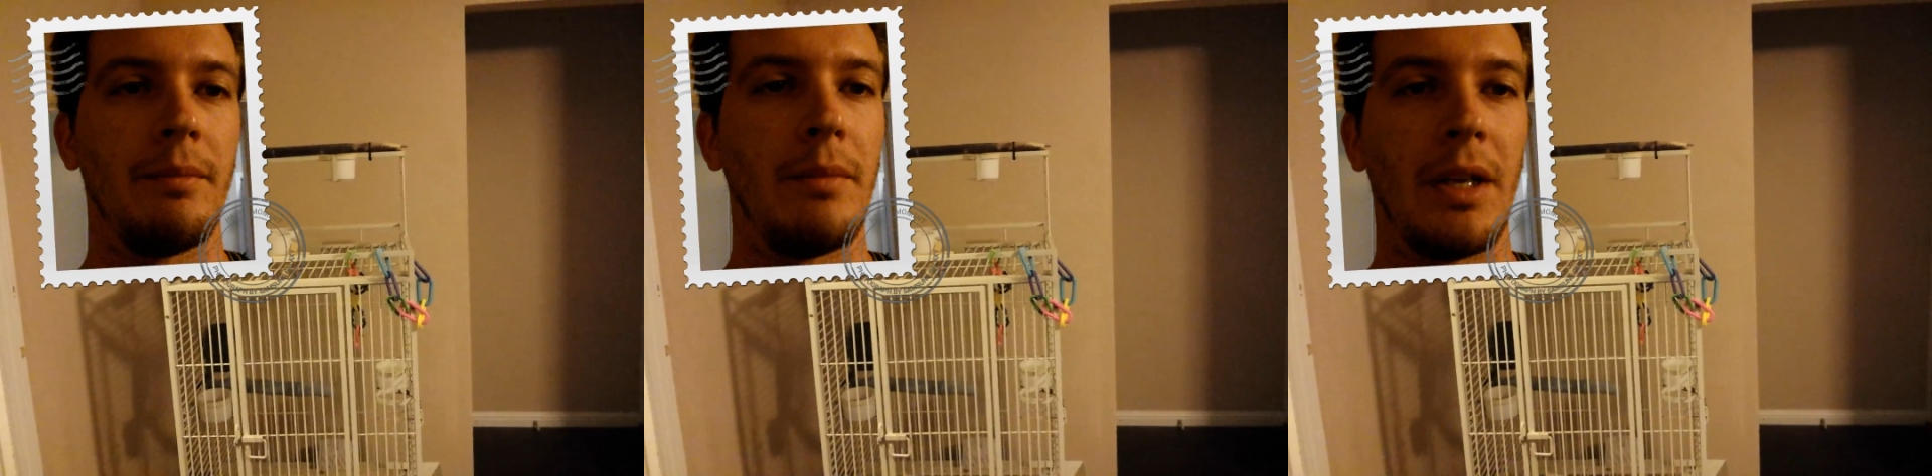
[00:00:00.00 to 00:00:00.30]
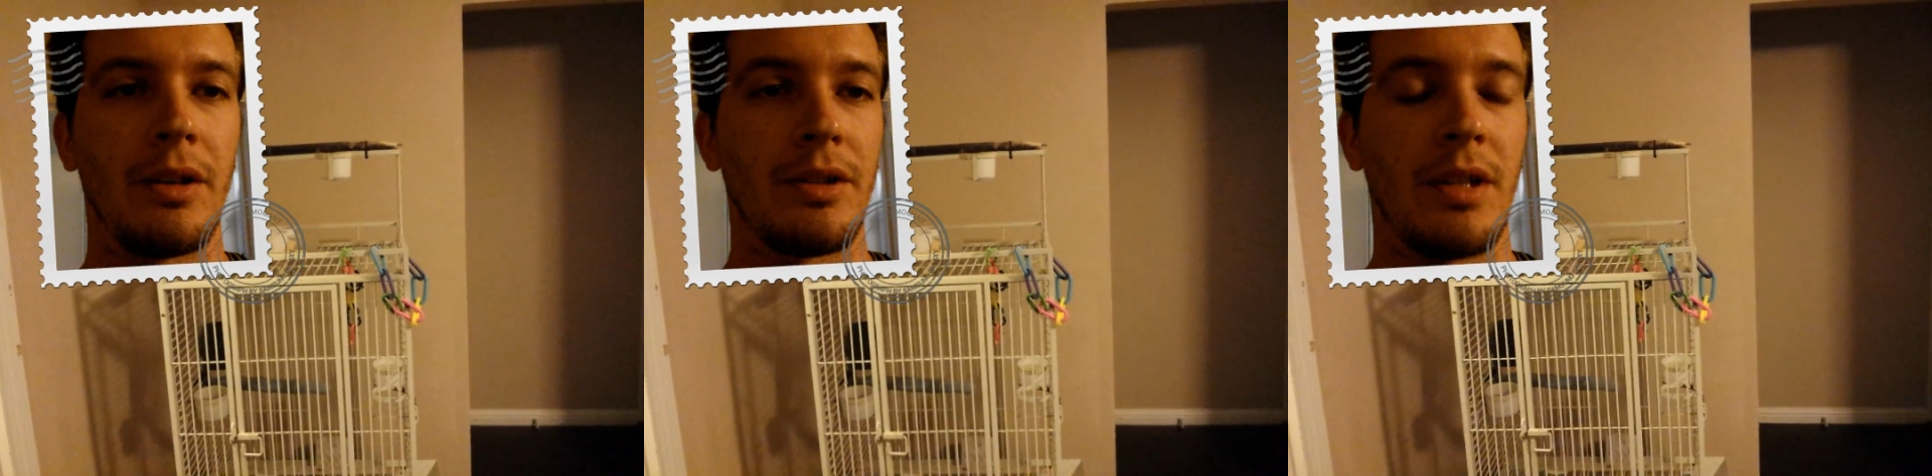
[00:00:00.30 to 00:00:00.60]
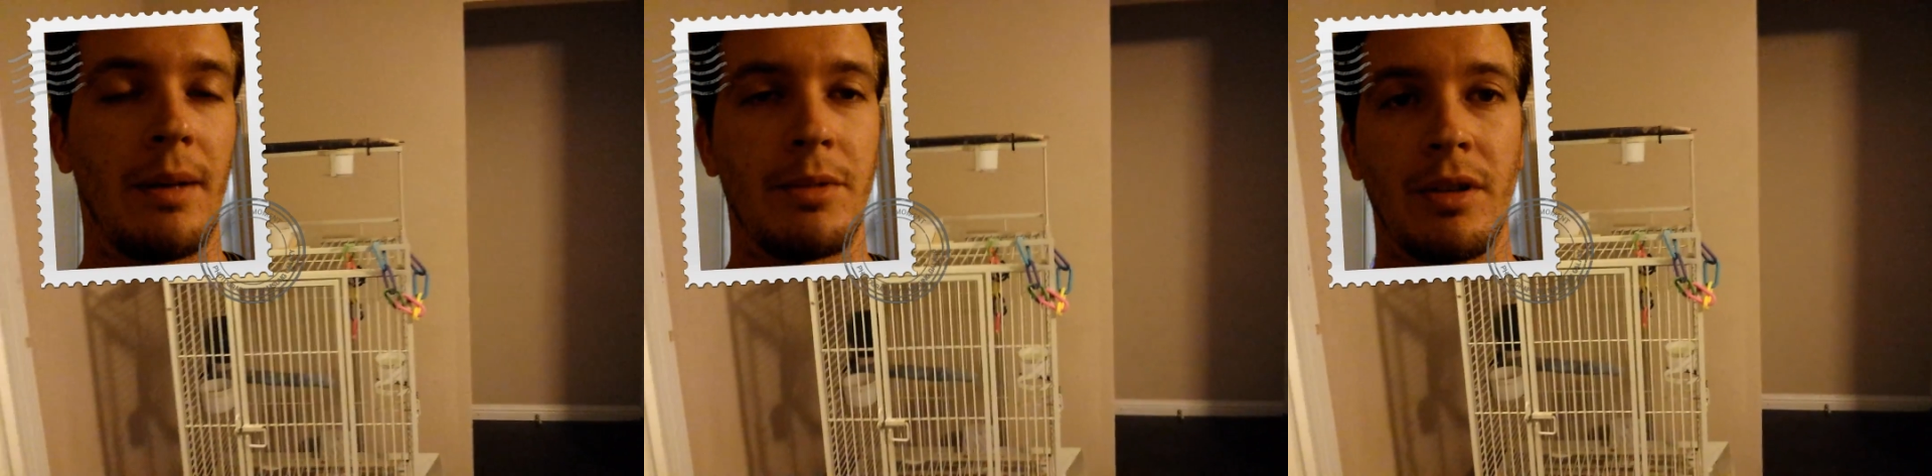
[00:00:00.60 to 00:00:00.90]
make her
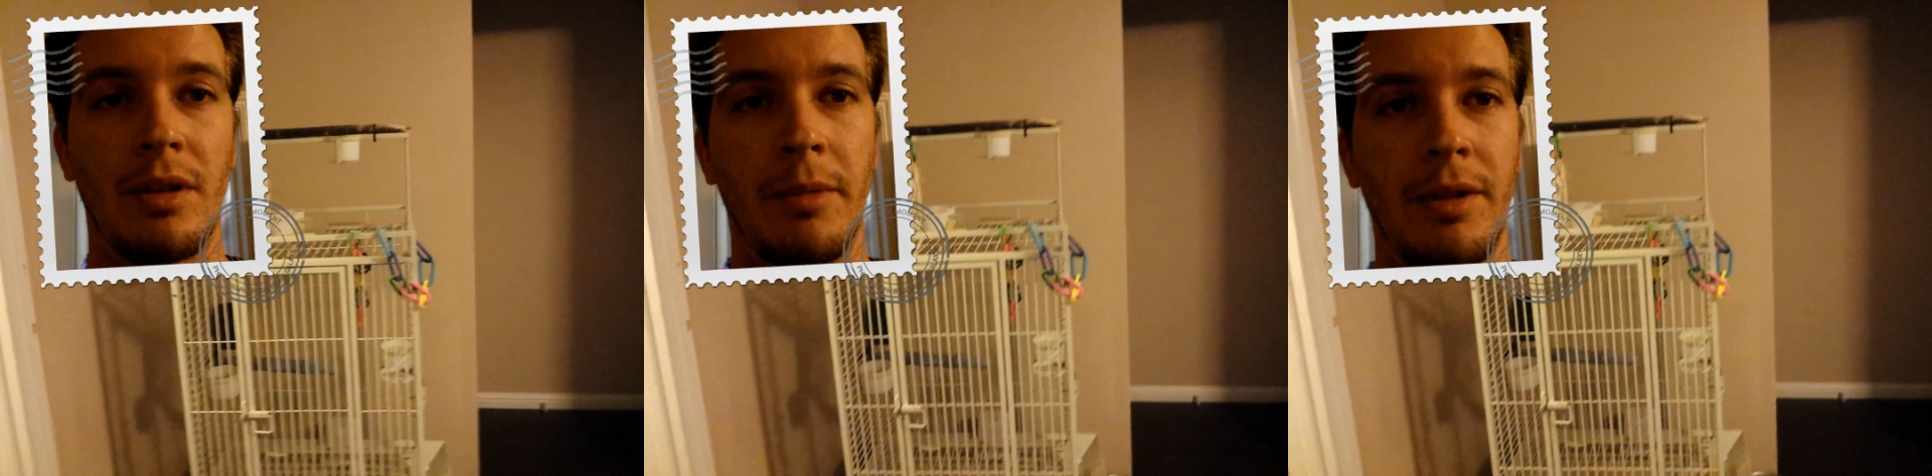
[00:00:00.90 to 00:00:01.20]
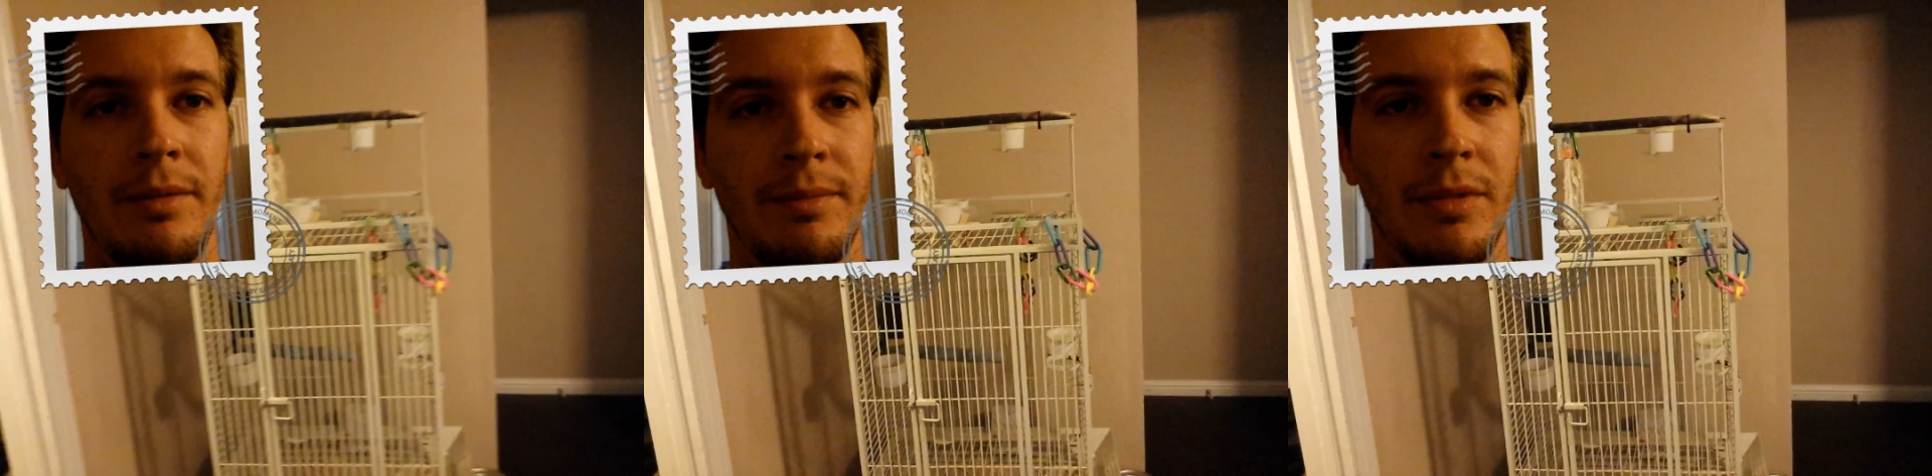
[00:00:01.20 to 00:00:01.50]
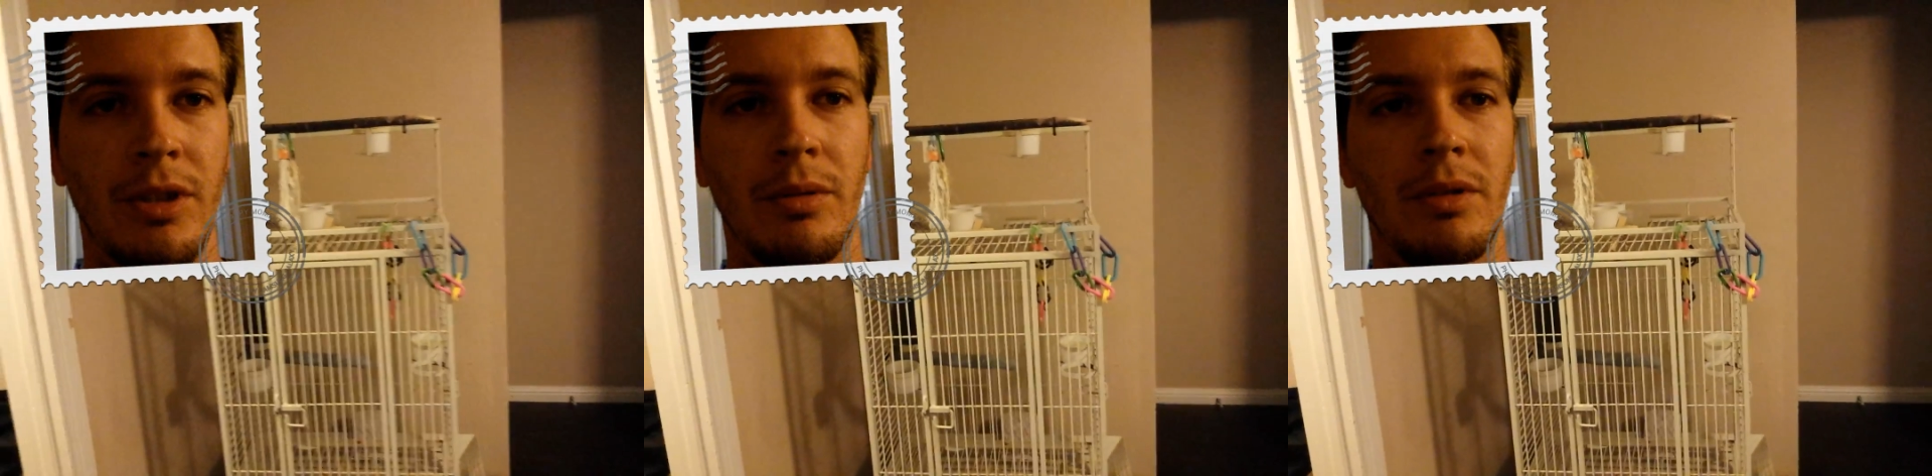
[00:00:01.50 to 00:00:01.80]
stop screaming.
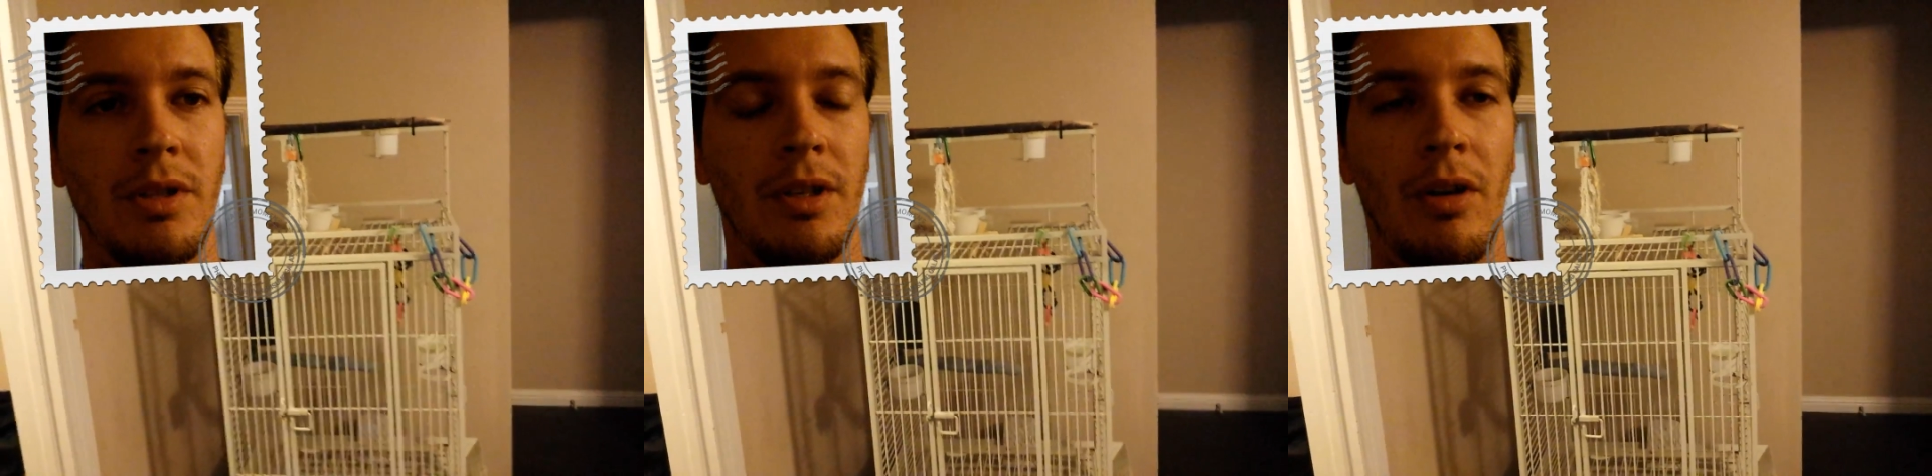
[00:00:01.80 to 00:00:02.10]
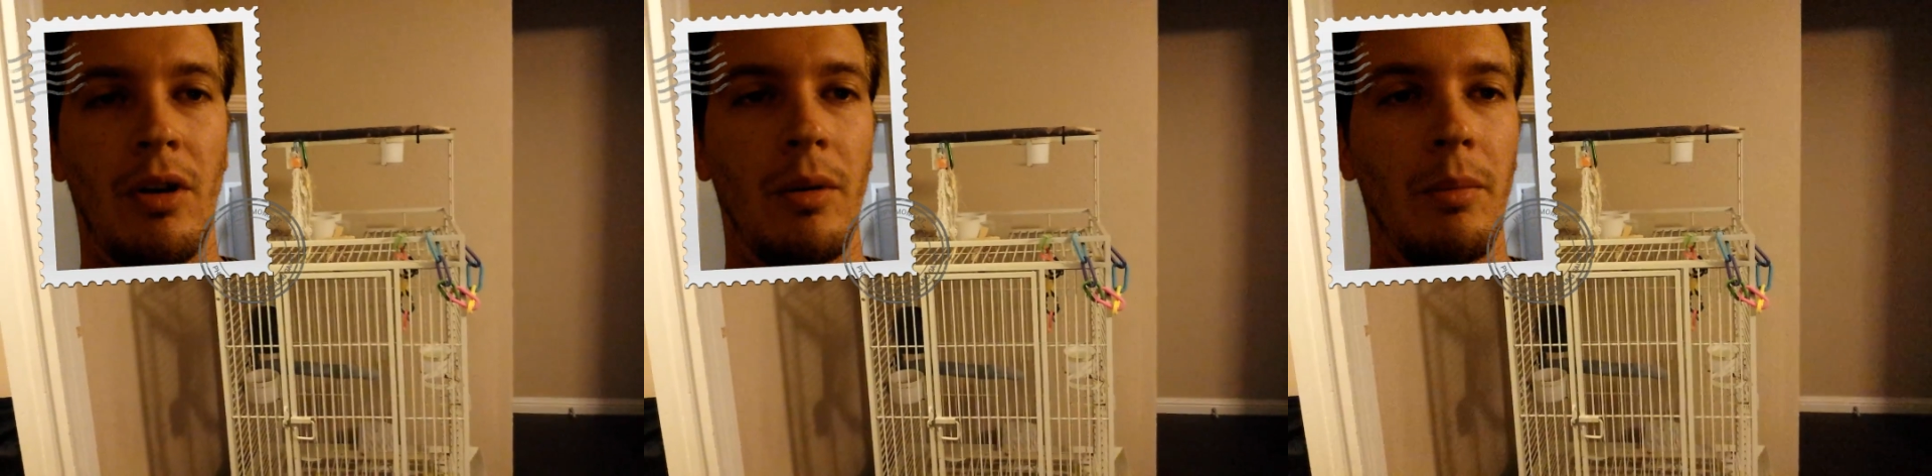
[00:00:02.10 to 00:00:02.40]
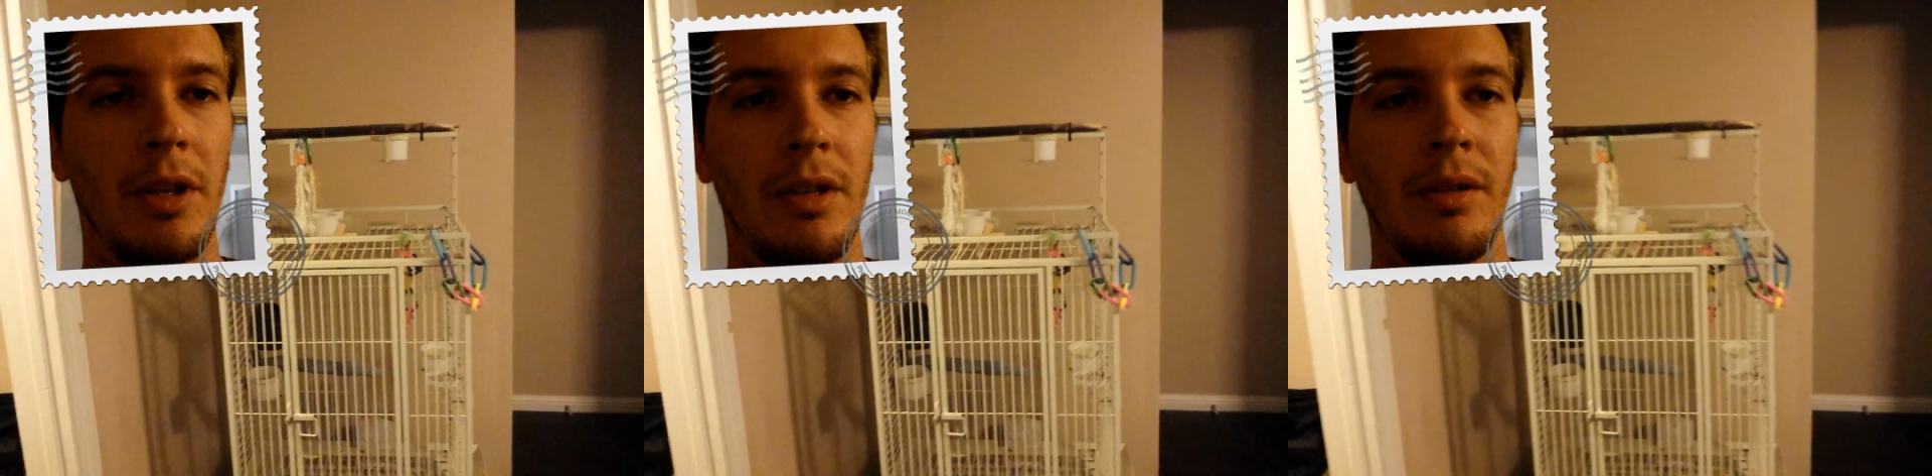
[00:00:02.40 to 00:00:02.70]
She would sit
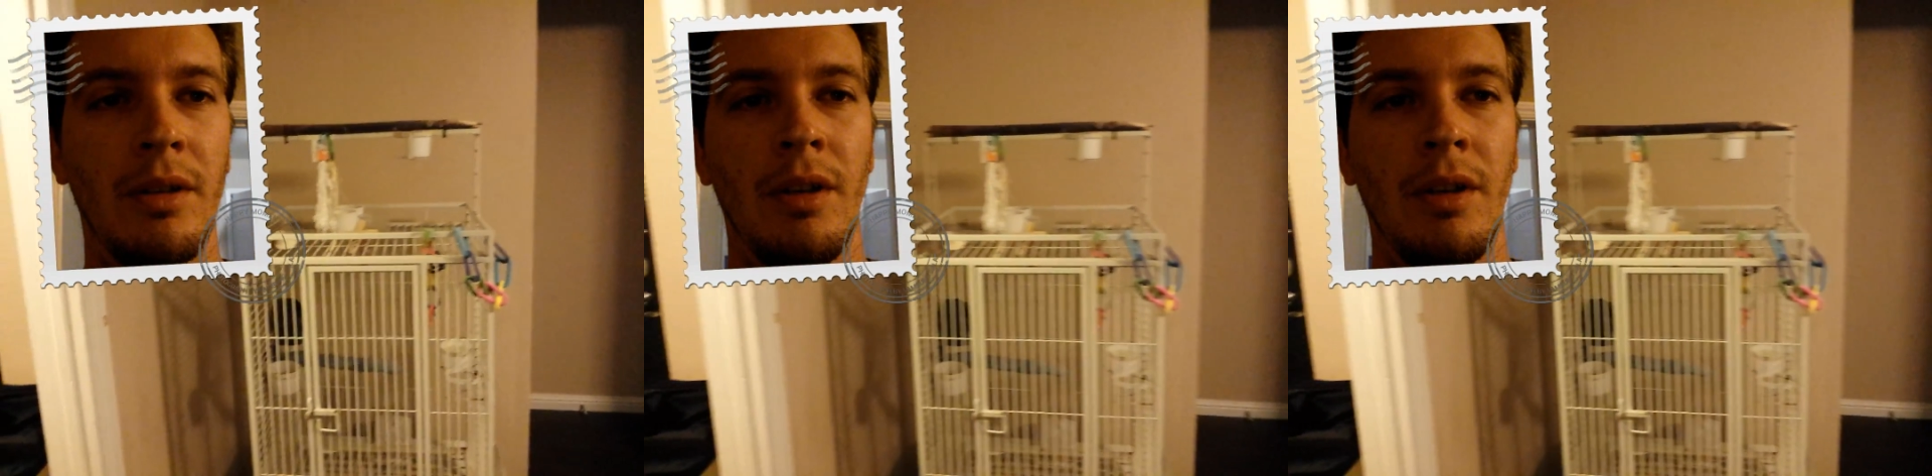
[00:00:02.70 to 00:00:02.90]
calmly,